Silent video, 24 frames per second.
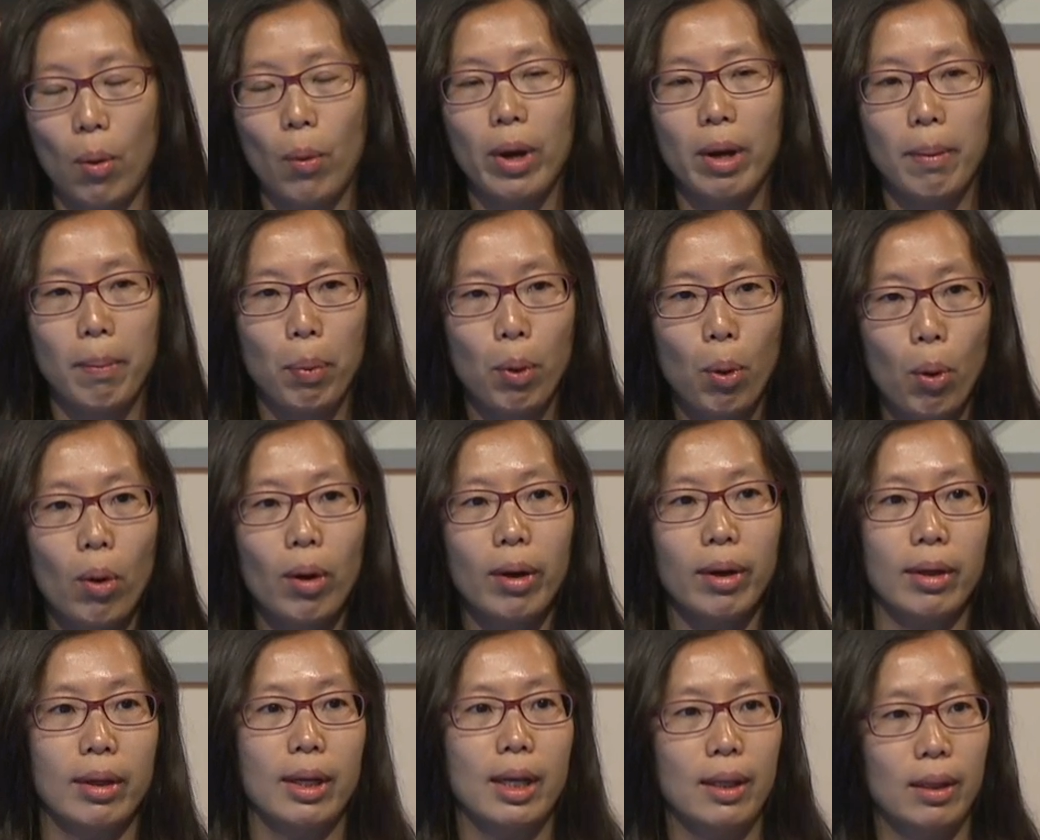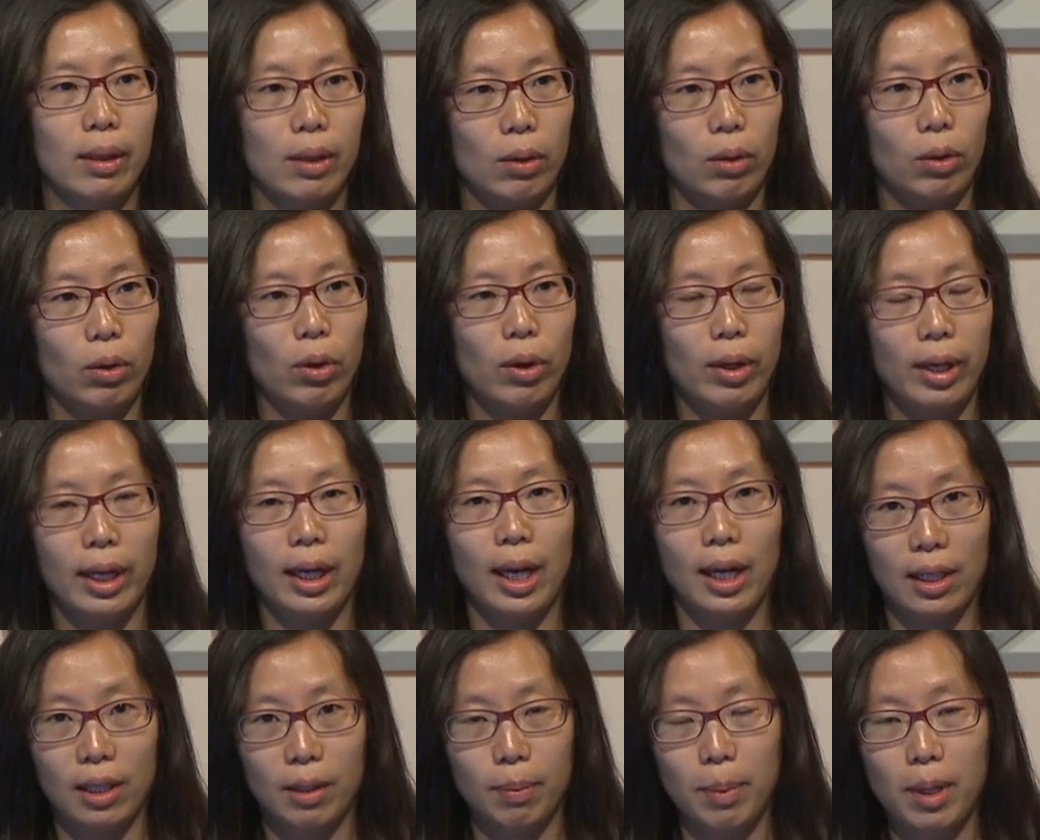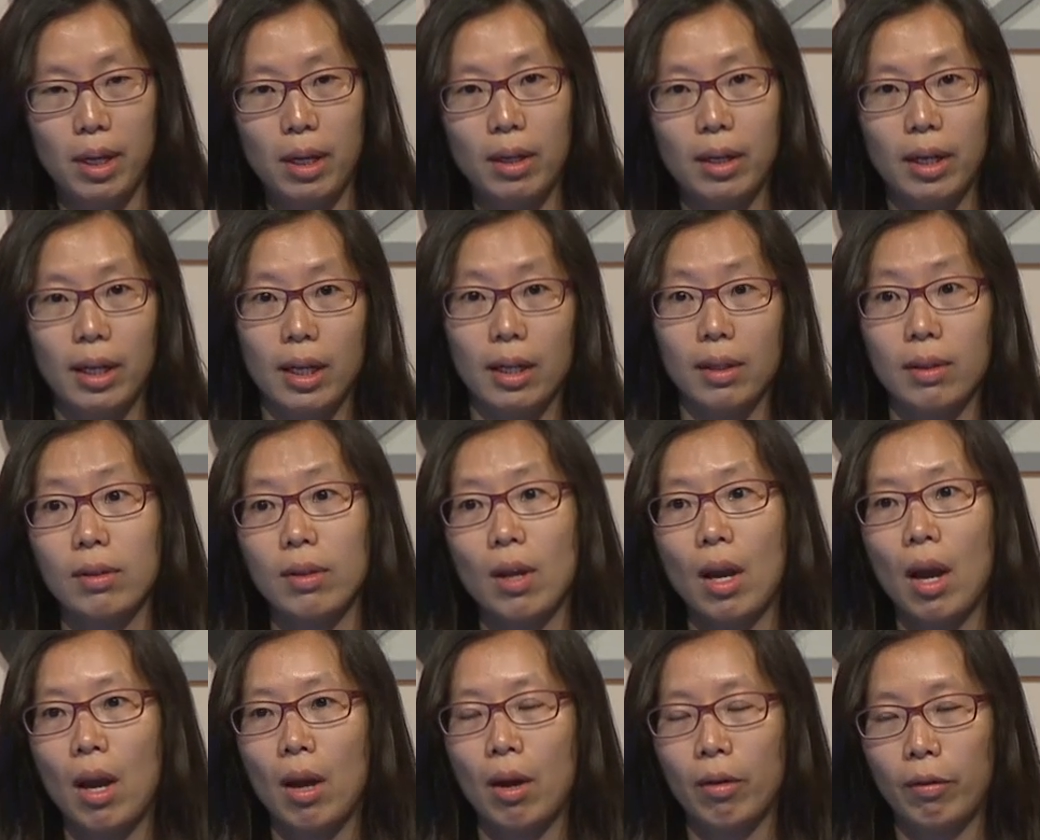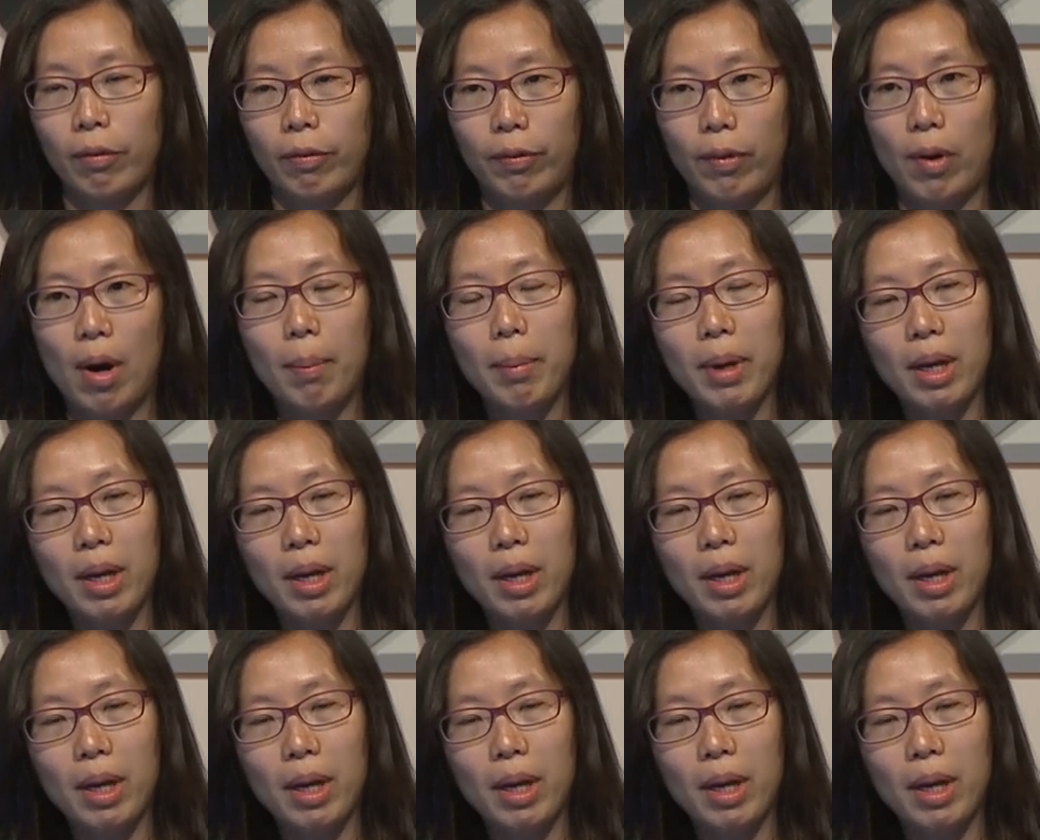important in their learning experience from a